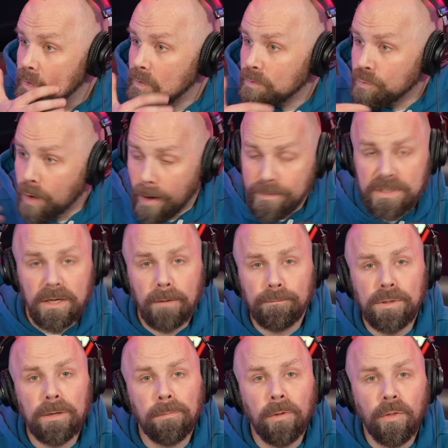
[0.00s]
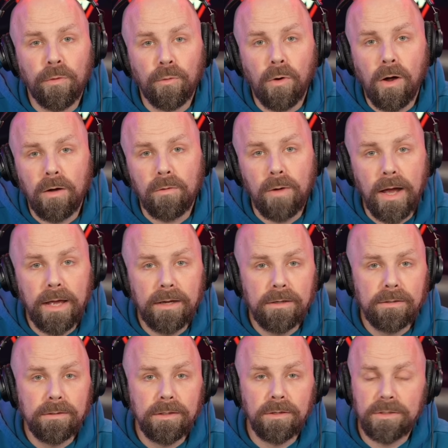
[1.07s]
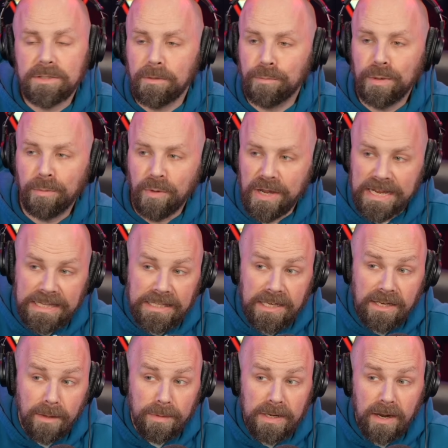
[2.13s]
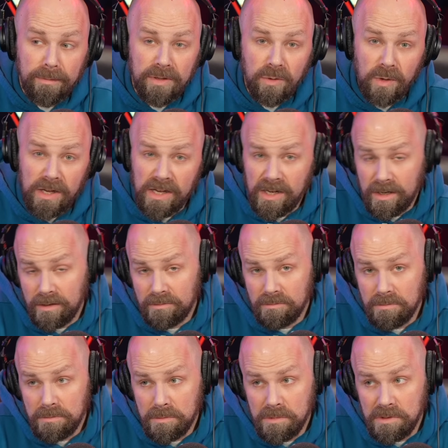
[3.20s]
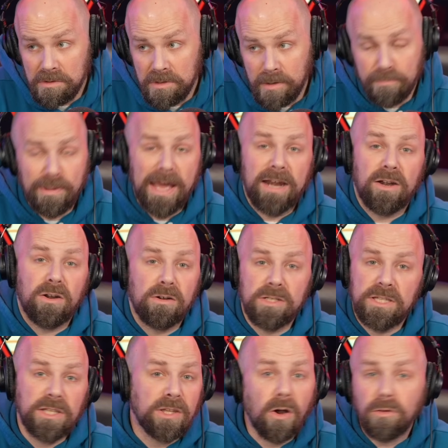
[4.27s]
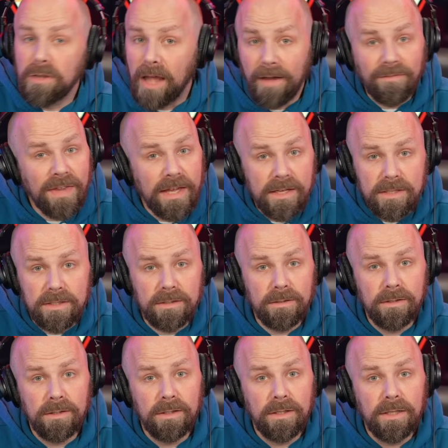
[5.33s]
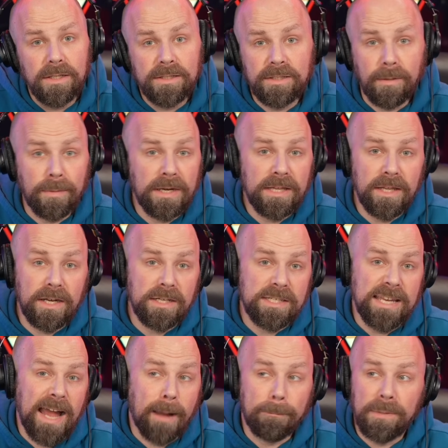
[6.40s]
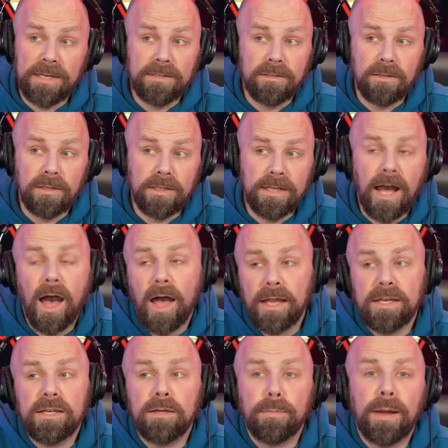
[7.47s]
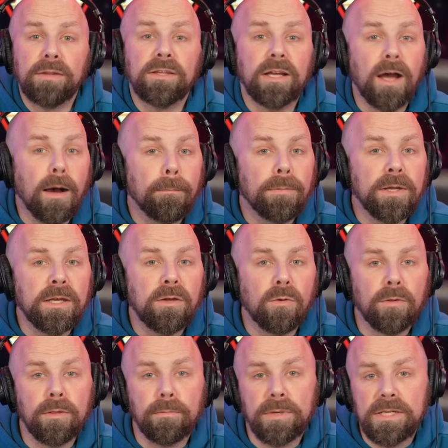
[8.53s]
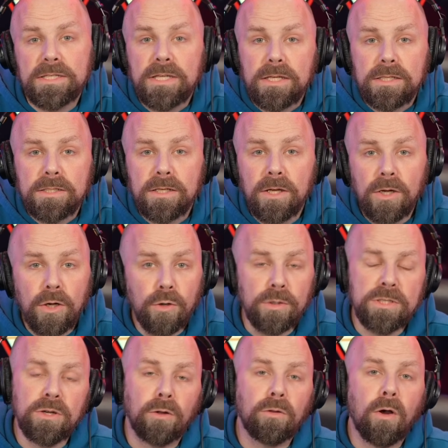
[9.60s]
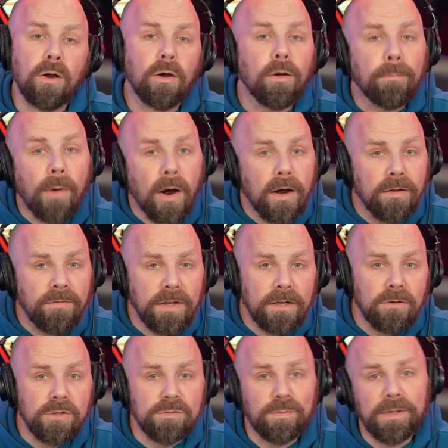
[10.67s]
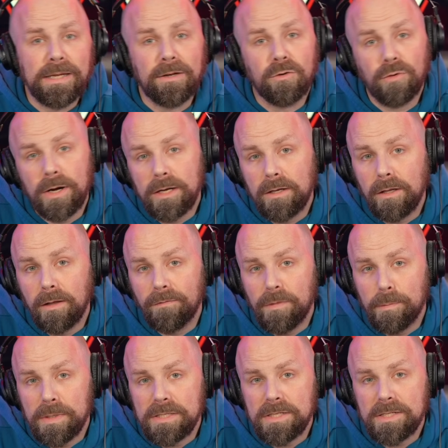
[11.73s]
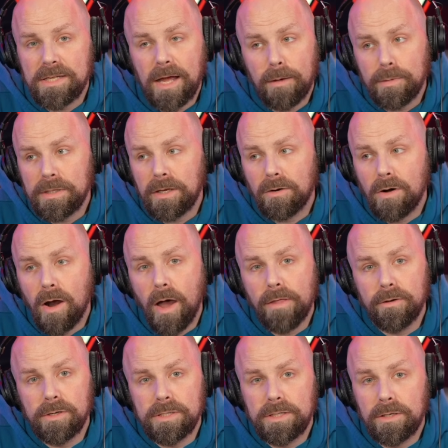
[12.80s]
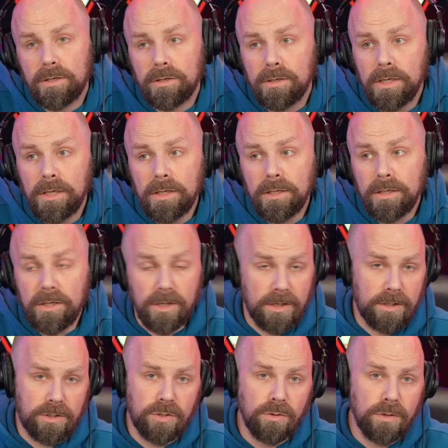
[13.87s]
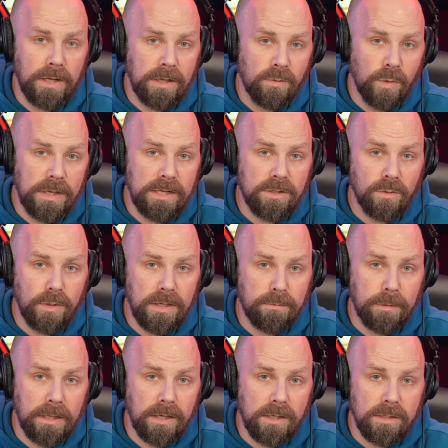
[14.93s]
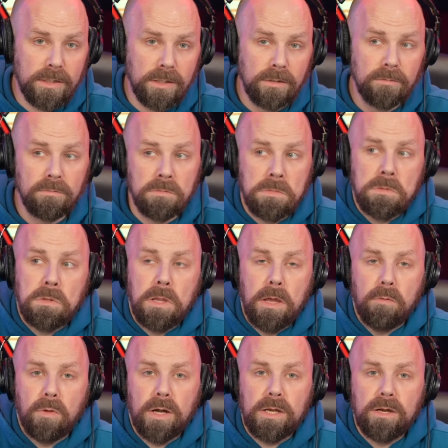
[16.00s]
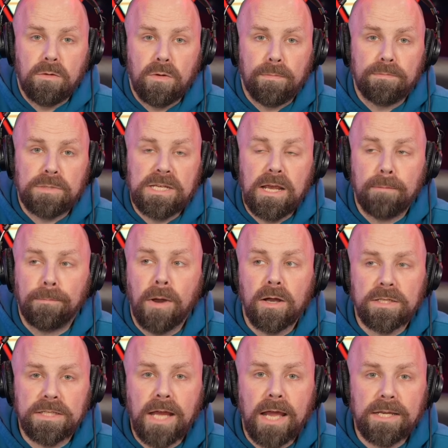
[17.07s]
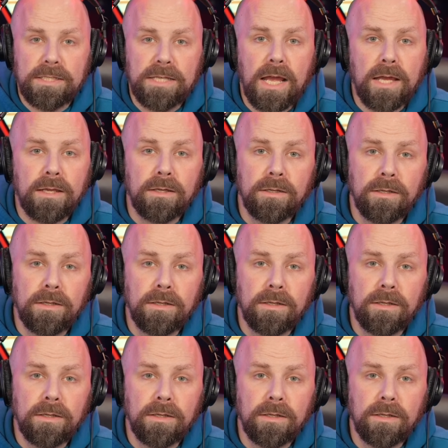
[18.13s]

rub some people the wrong way. There are some people in the WWE competitors that don't love this. Somebody that has not been kind about the company or the business, who is no longer a part of it, who is being critical of the business now. But there are others that are going to tune in week to week because they want to hear what CM Punk's got to say.